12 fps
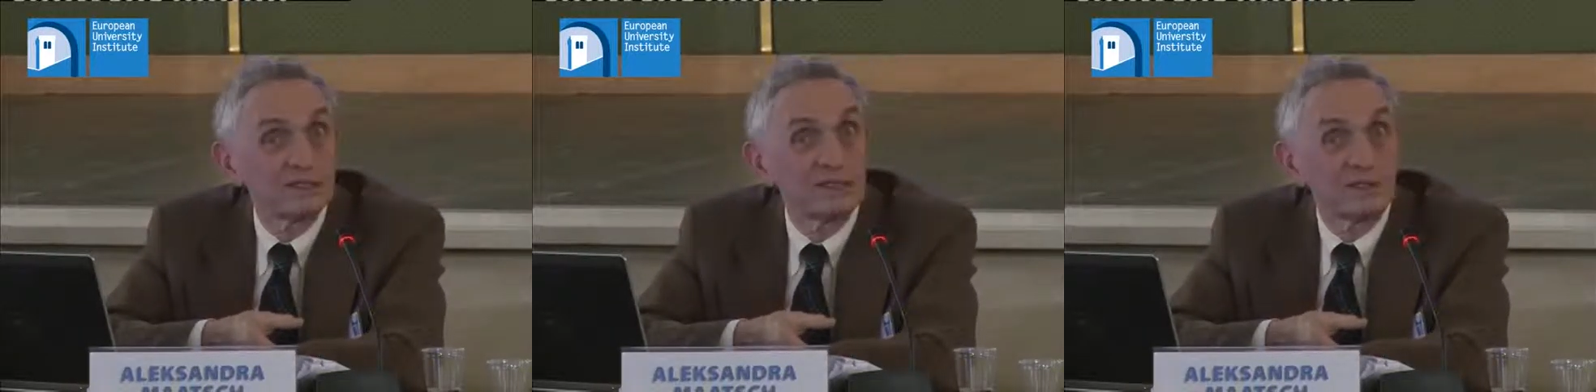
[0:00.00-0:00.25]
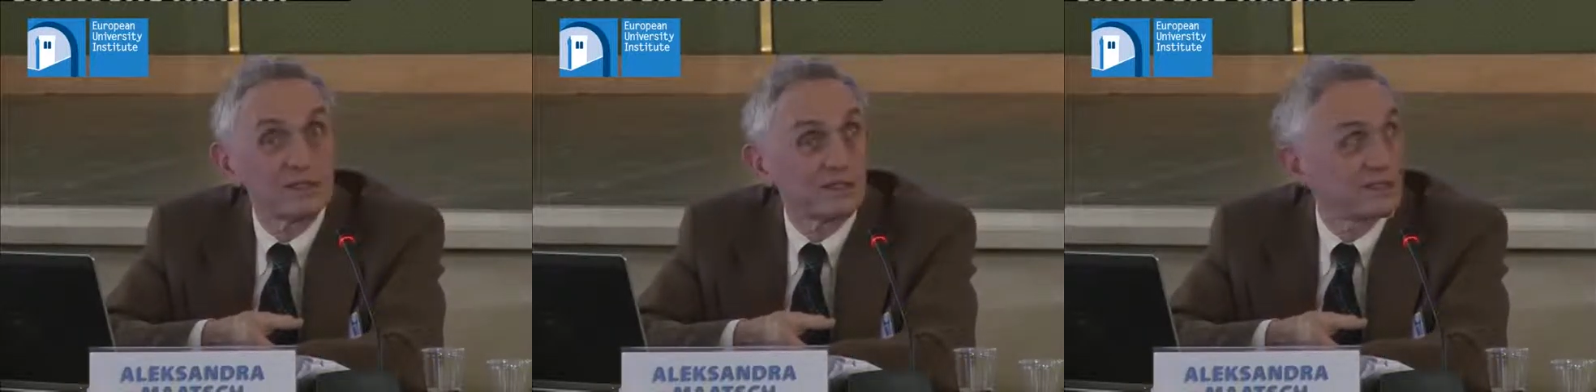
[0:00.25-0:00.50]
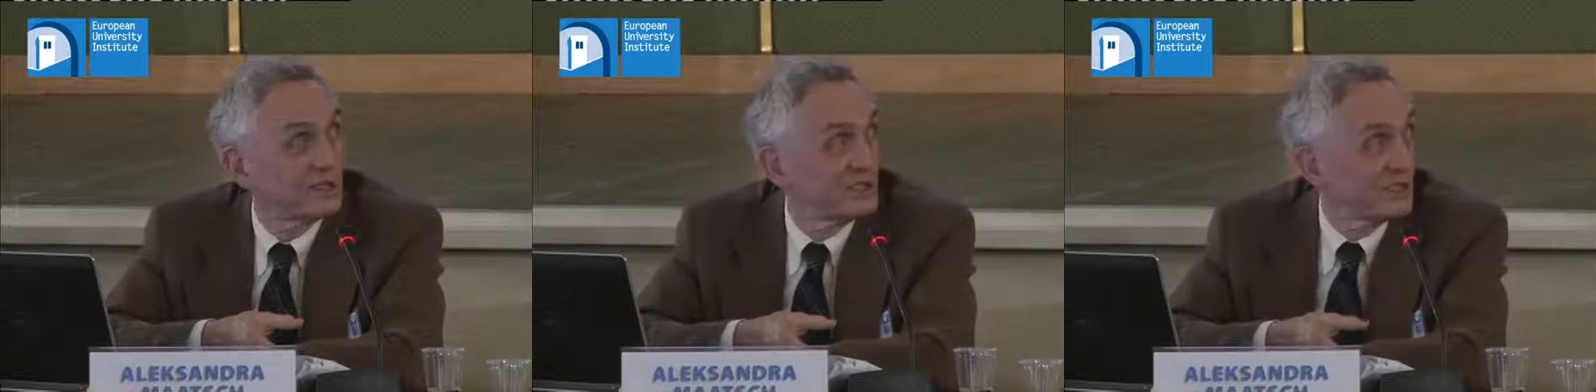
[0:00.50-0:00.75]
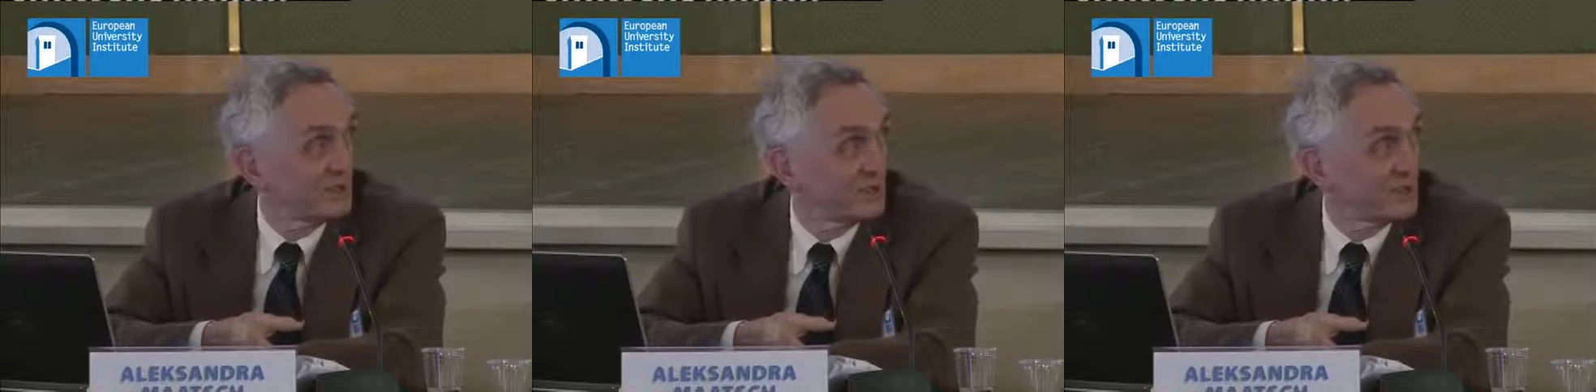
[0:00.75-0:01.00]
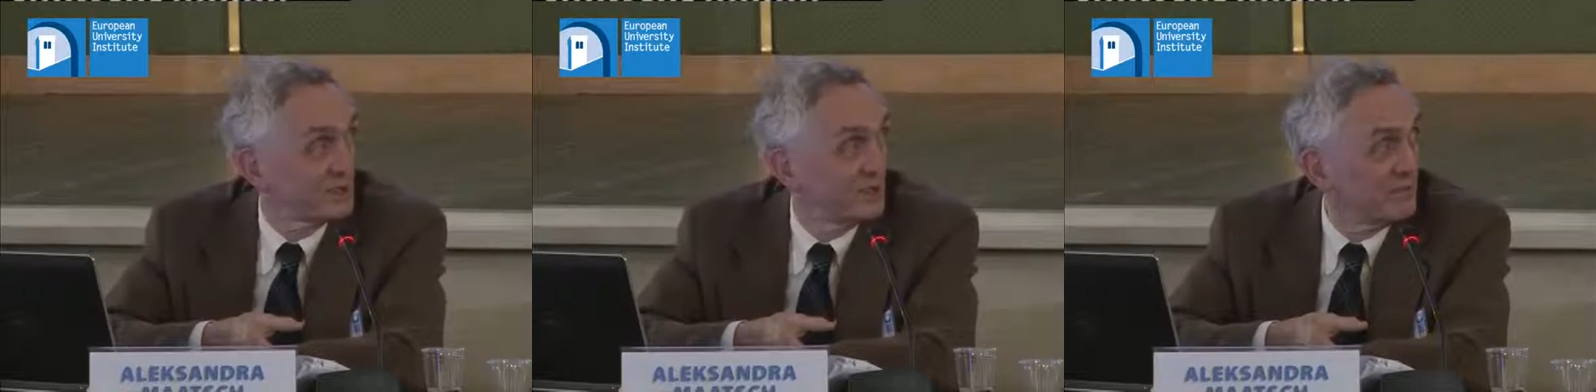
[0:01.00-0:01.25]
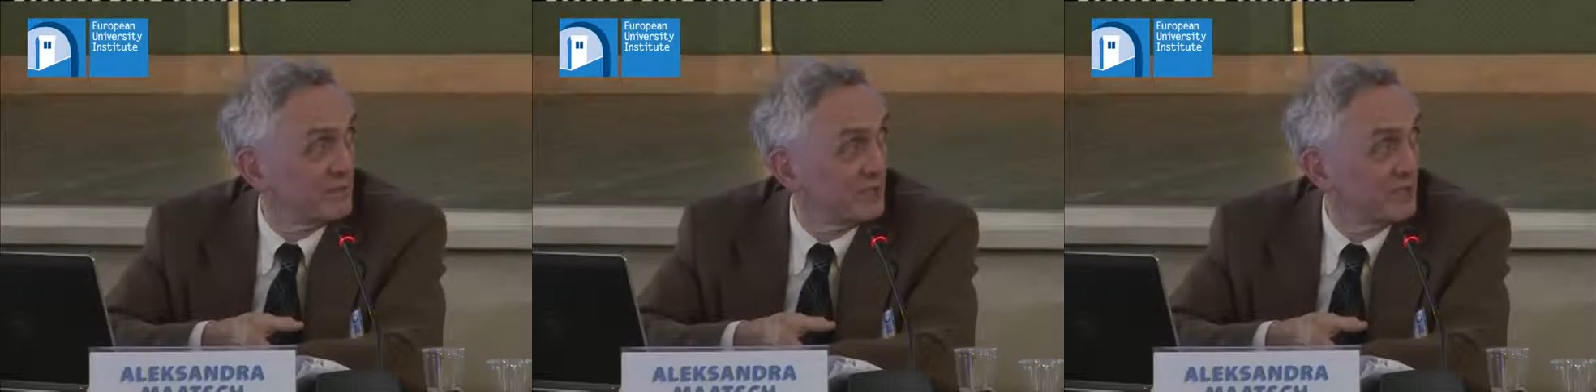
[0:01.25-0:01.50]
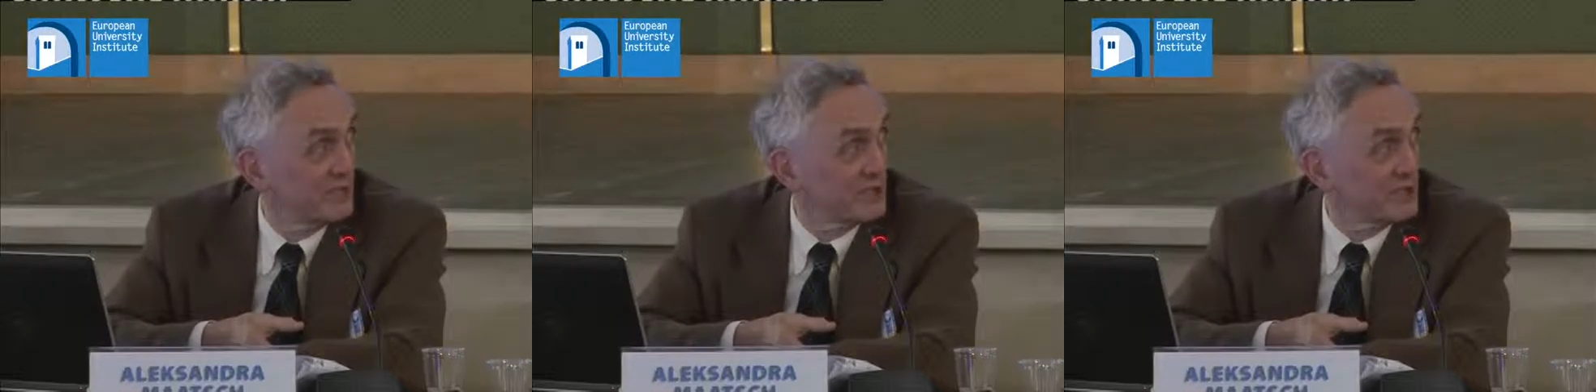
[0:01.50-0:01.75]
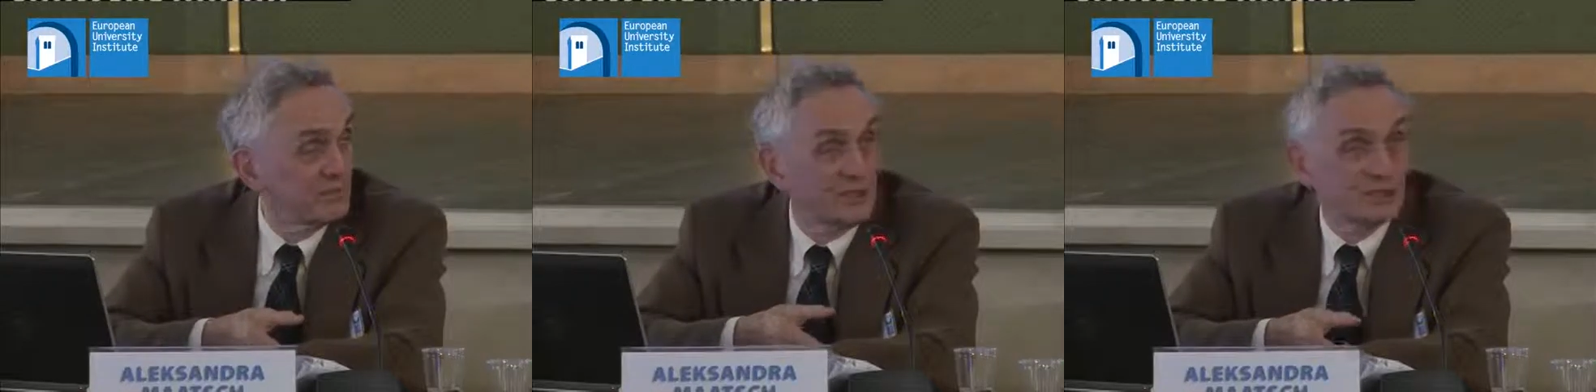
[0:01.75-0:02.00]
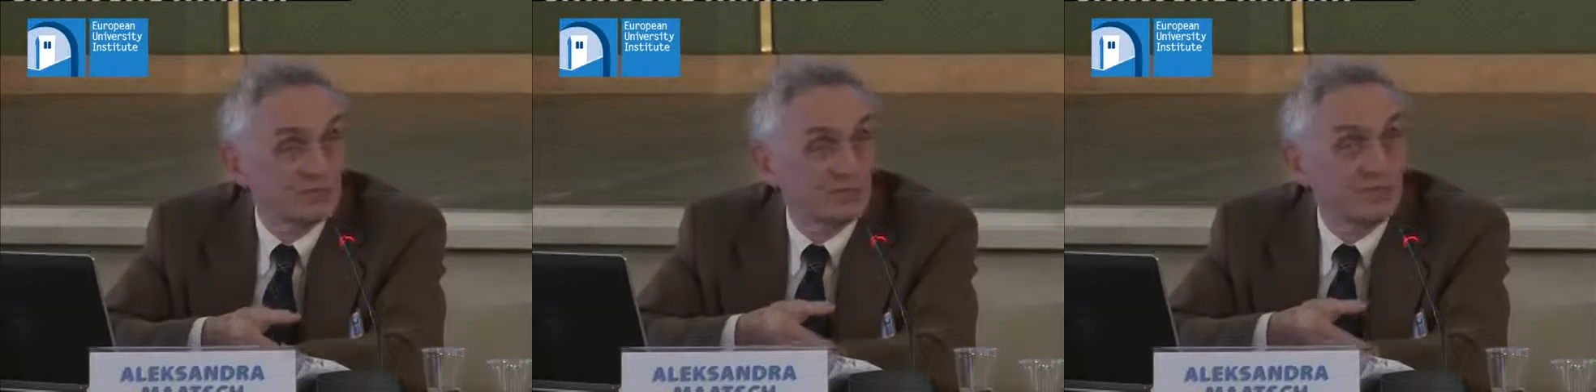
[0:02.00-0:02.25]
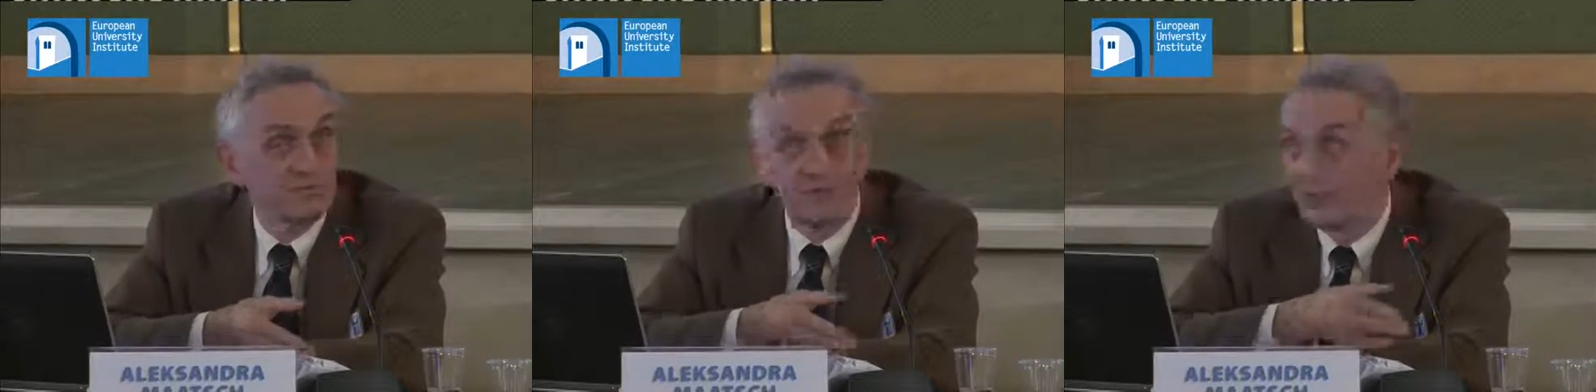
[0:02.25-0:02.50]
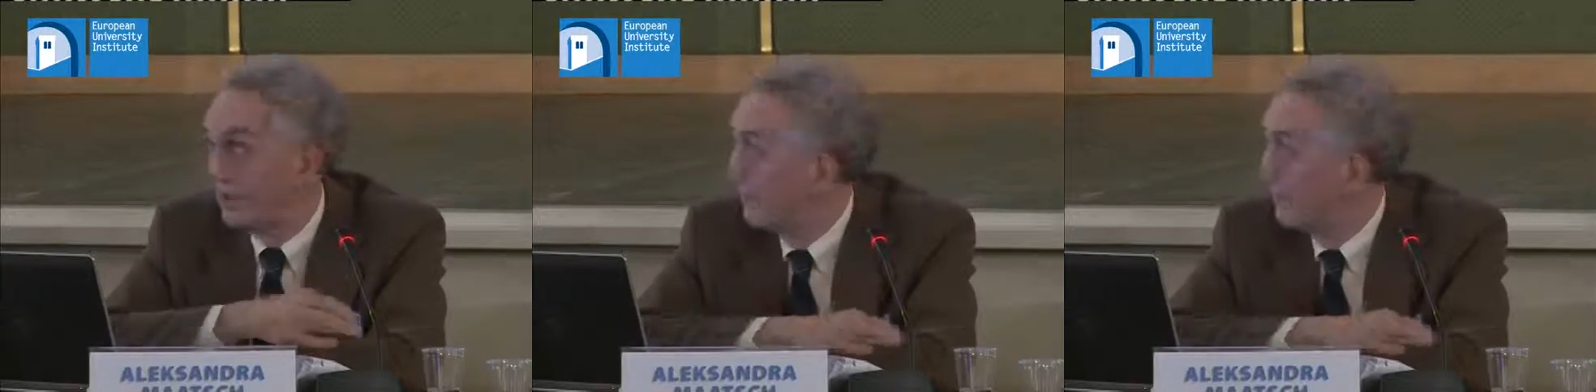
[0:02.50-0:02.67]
markets that there's trouble? We smell trouble.